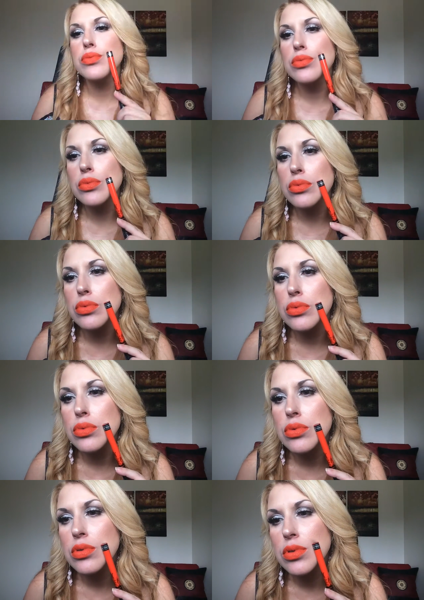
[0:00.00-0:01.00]

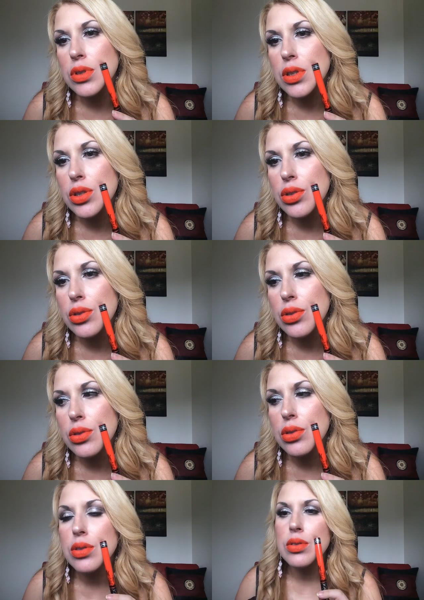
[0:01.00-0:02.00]

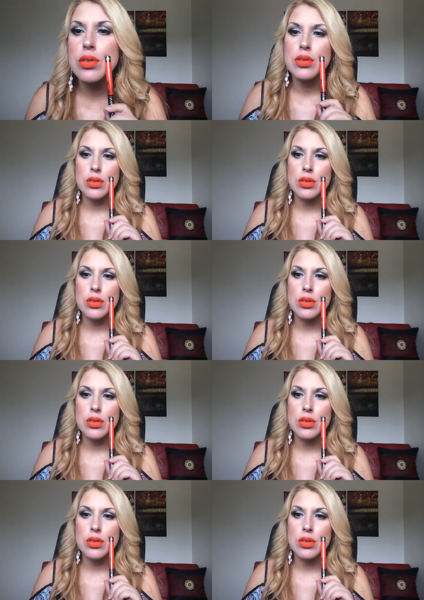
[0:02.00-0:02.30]
Nobody speaks.